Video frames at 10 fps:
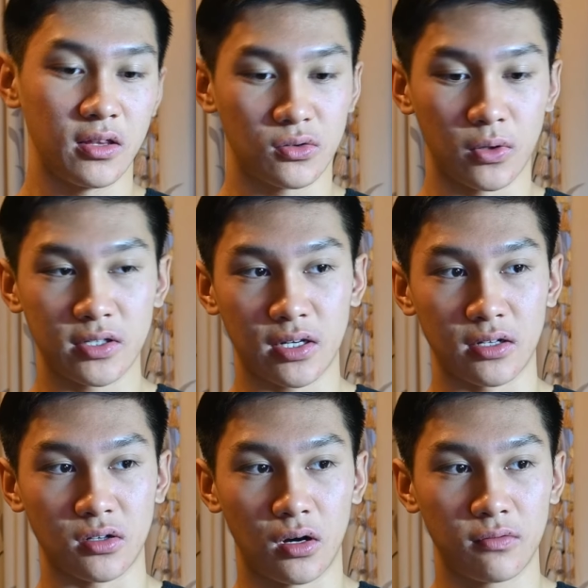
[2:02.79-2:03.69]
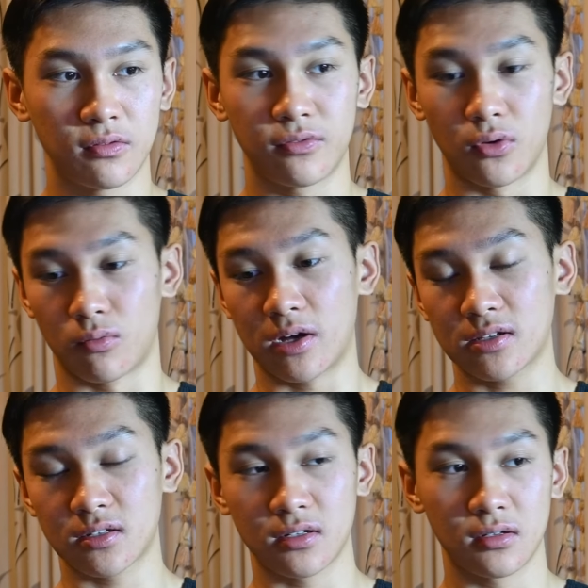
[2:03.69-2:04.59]
and then 20 seconds off for
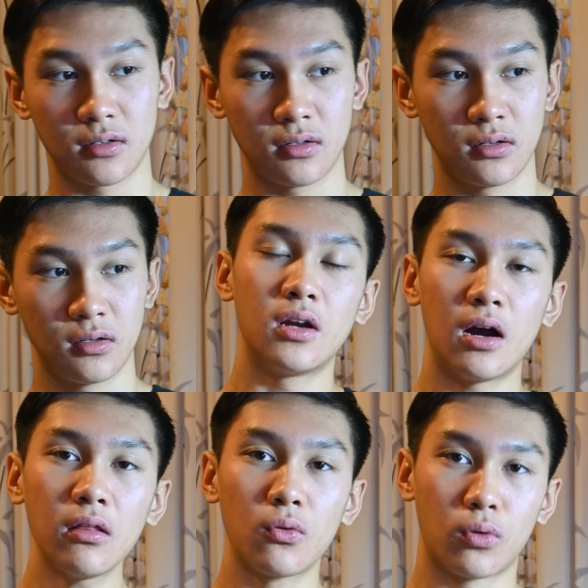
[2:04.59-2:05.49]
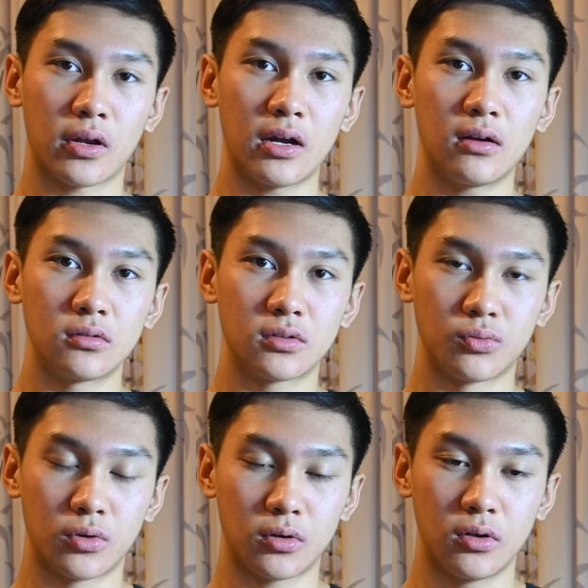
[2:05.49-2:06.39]
rest. How the workouts
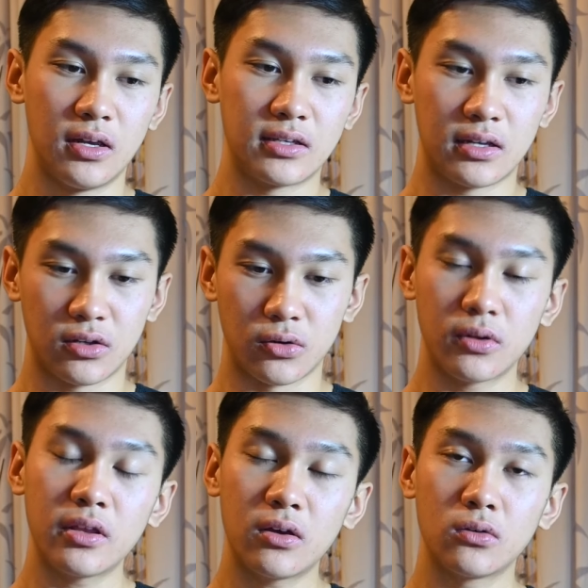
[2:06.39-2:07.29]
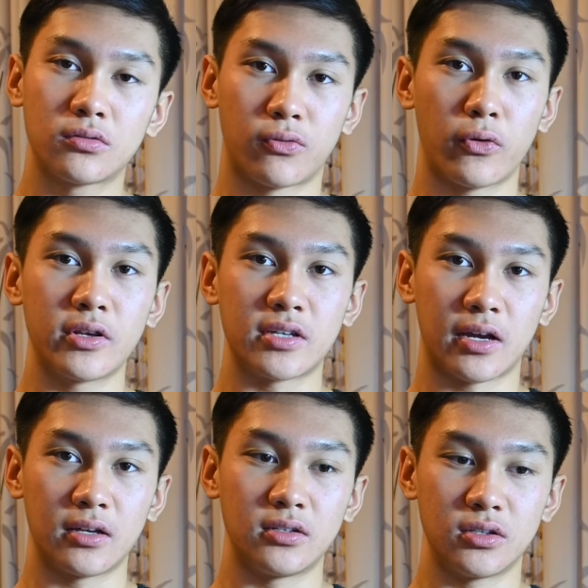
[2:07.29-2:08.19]
were is that during those 40
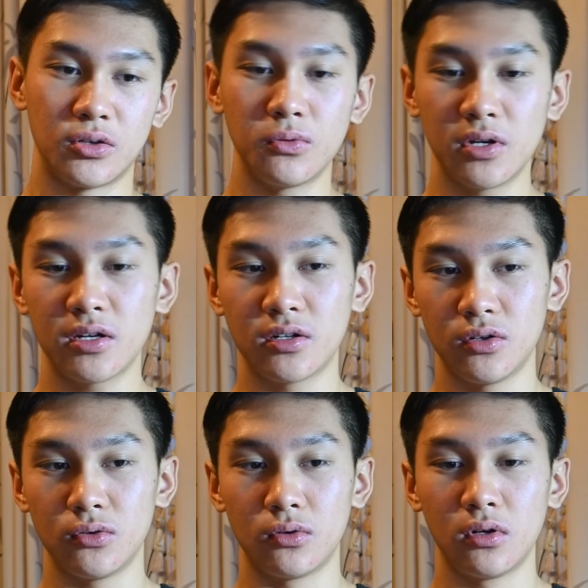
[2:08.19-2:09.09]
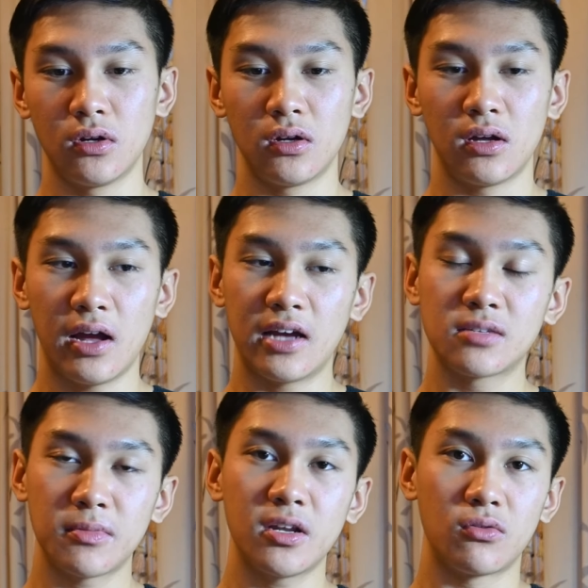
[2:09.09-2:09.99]
seconds, you would need to do
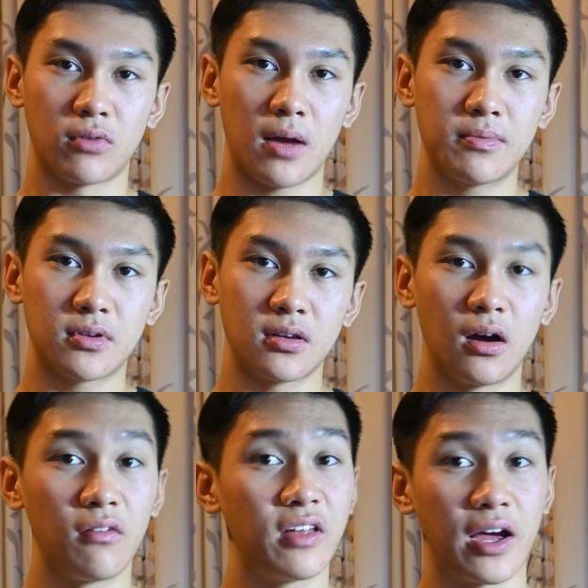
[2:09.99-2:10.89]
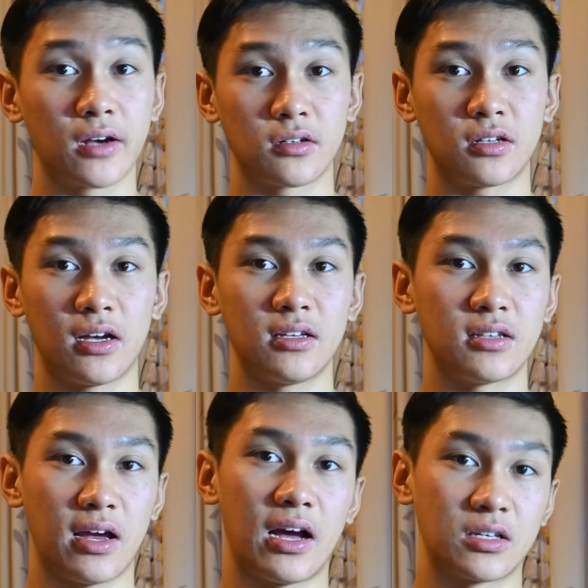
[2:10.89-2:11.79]
as many reps of the
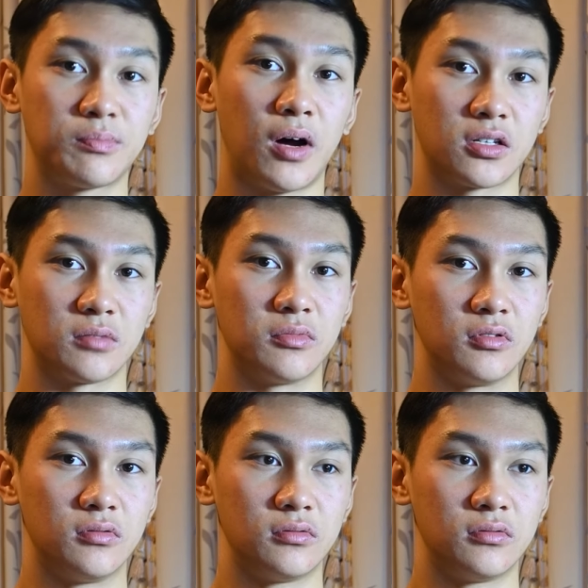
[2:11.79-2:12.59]
exercise as possible.